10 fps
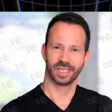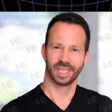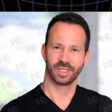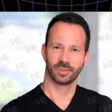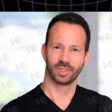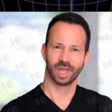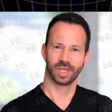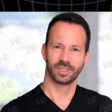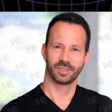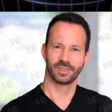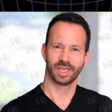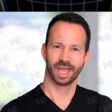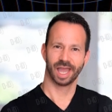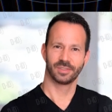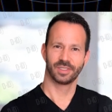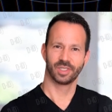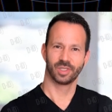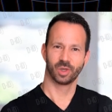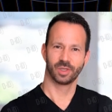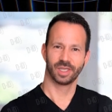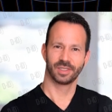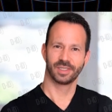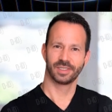Can you talk? I have a story.